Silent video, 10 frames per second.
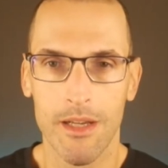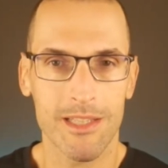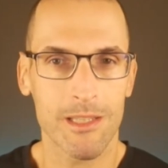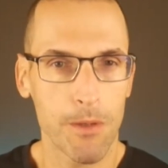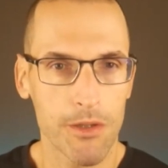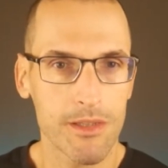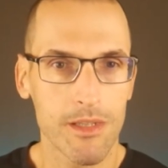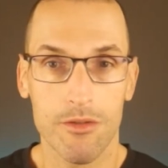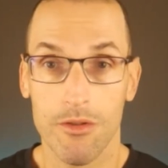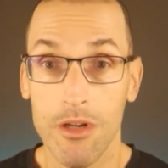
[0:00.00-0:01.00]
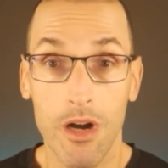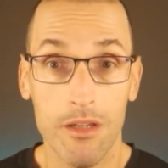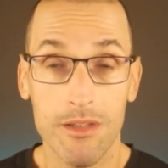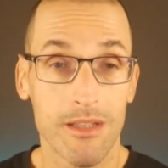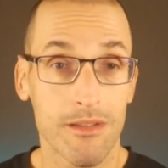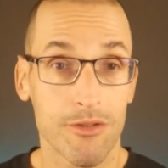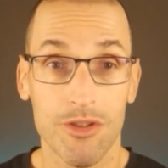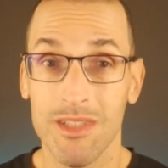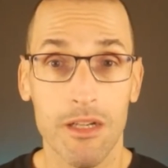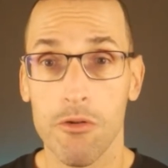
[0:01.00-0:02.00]
experiences or content are
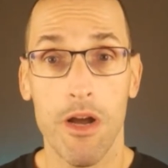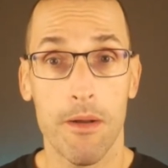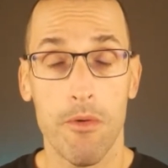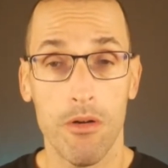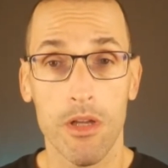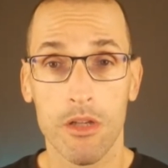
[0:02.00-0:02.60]
just incredible.